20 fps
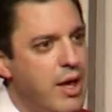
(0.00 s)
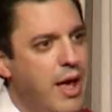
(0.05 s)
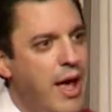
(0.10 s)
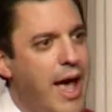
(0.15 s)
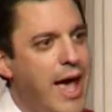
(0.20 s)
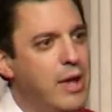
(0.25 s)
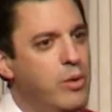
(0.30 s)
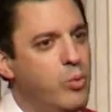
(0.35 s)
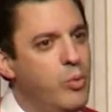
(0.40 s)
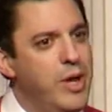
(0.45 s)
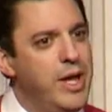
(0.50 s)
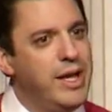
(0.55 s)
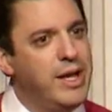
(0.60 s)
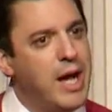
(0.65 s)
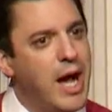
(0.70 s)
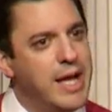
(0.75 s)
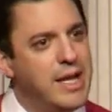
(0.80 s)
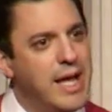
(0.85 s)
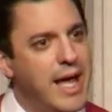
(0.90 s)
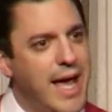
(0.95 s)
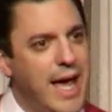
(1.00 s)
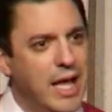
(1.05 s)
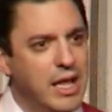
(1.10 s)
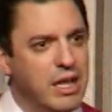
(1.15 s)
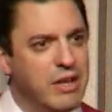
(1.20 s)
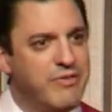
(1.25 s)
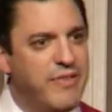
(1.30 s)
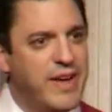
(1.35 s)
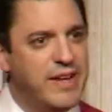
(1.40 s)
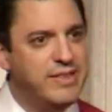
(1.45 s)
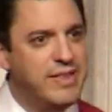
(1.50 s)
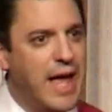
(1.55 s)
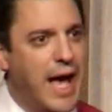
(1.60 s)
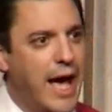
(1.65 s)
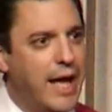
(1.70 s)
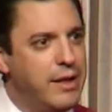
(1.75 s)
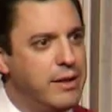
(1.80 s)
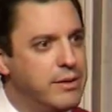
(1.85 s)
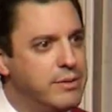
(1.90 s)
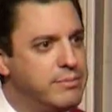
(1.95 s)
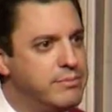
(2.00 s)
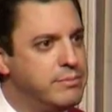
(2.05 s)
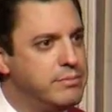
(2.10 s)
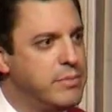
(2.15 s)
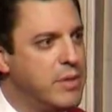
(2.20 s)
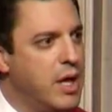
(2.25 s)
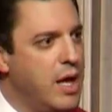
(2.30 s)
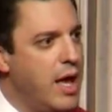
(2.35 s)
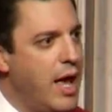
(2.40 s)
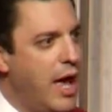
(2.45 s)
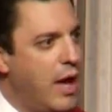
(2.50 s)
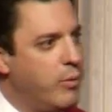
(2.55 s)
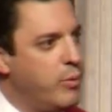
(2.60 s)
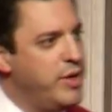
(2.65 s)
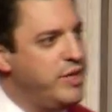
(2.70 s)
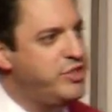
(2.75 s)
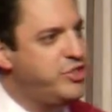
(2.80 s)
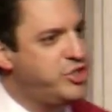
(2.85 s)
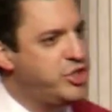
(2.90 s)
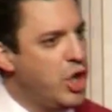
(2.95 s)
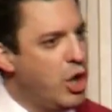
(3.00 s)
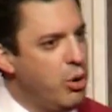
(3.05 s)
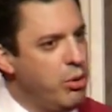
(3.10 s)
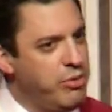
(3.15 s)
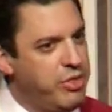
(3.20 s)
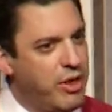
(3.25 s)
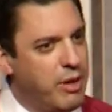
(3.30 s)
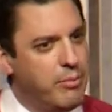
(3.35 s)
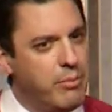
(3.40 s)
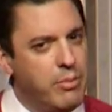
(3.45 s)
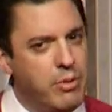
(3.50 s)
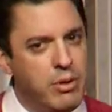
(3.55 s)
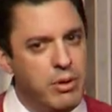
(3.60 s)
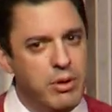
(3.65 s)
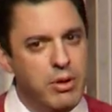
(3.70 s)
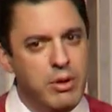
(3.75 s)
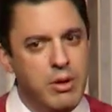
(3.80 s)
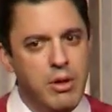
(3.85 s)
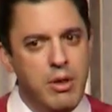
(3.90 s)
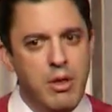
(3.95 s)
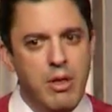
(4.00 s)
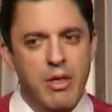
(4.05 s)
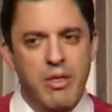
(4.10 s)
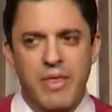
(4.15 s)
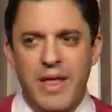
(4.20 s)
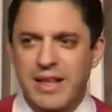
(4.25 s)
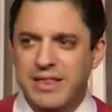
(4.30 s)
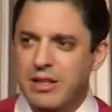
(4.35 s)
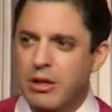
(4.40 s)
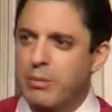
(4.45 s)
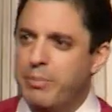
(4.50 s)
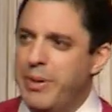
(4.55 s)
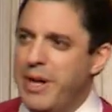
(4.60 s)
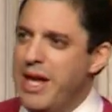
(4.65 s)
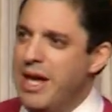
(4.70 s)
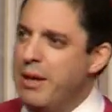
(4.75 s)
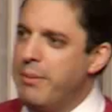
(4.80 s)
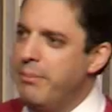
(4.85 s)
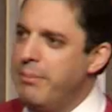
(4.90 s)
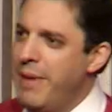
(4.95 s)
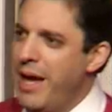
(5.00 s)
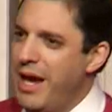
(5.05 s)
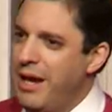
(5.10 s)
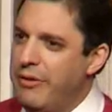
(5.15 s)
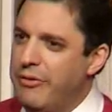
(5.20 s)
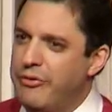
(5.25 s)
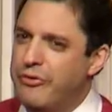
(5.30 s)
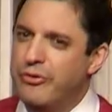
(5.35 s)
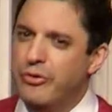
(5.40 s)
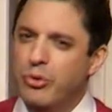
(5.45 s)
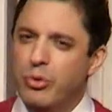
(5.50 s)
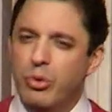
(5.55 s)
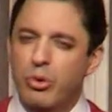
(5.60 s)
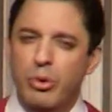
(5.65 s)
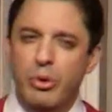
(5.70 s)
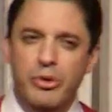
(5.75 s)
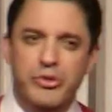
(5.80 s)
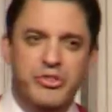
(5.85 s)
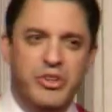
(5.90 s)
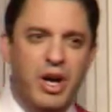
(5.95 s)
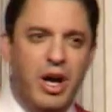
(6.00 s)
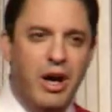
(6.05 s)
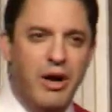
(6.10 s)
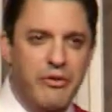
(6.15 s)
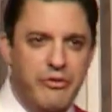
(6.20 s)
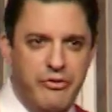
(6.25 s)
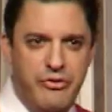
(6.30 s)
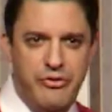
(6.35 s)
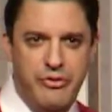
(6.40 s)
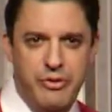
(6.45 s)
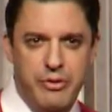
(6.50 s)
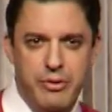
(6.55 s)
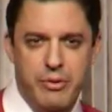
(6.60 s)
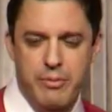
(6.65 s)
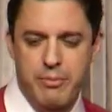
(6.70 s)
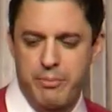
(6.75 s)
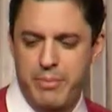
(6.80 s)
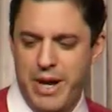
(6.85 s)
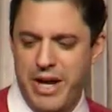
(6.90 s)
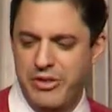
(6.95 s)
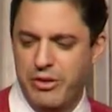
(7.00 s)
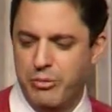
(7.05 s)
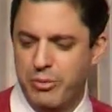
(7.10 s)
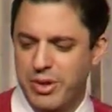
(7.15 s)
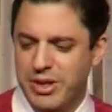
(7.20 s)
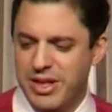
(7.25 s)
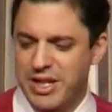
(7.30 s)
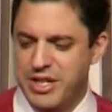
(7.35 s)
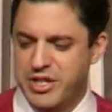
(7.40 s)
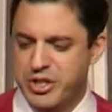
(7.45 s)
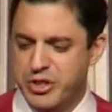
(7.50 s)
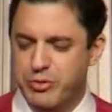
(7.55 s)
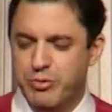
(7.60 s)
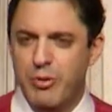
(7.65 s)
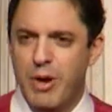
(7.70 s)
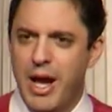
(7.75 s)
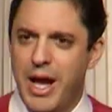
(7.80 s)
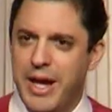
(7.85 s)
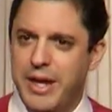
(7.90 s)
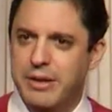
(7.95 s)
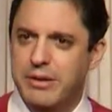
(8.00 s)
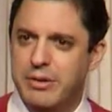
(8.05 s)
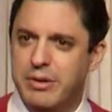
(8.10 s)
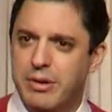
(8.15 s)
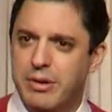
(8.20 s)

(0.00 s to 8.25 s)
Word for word: and we kind of elevate that, and we show them that they're being made fools of by the religious right,